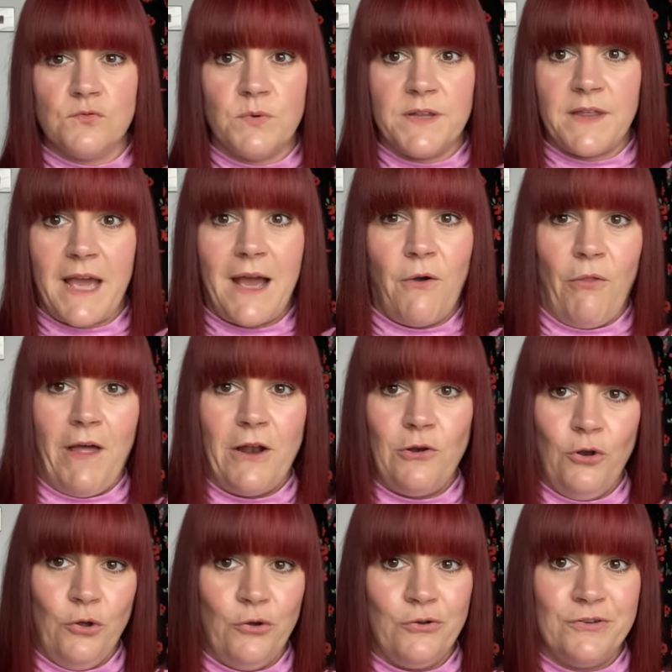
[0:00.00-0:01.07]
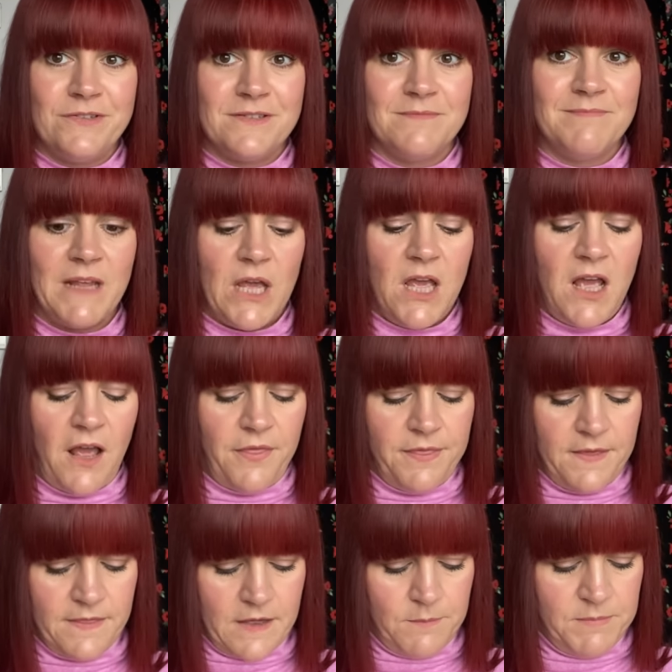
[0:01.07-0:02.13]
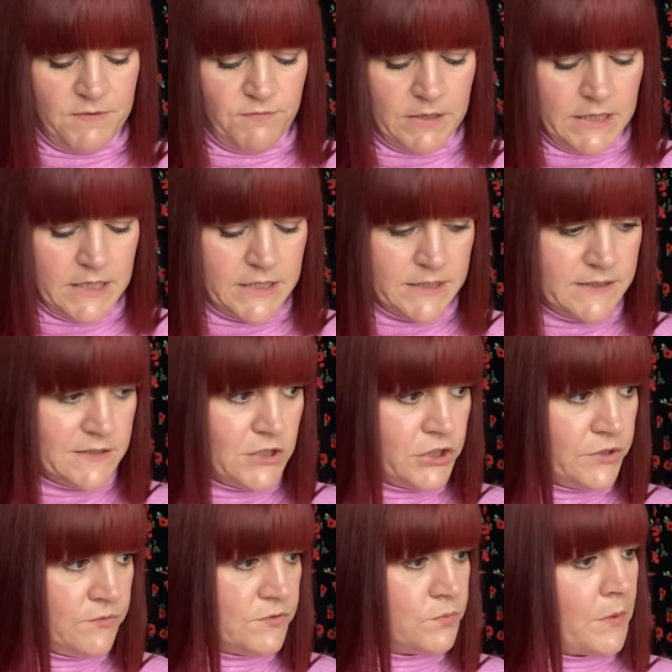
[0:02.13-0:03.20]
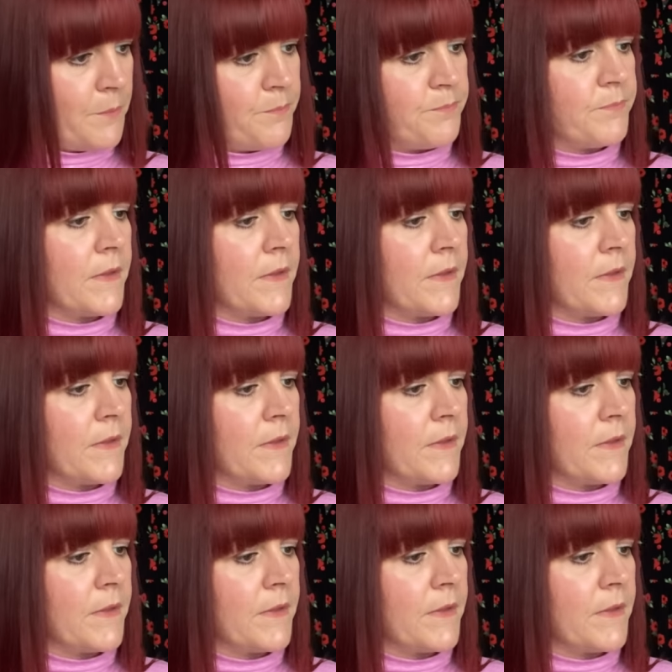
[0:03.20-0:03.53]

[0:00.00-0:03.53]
with how that looks. I think that'd be a really nice loose one.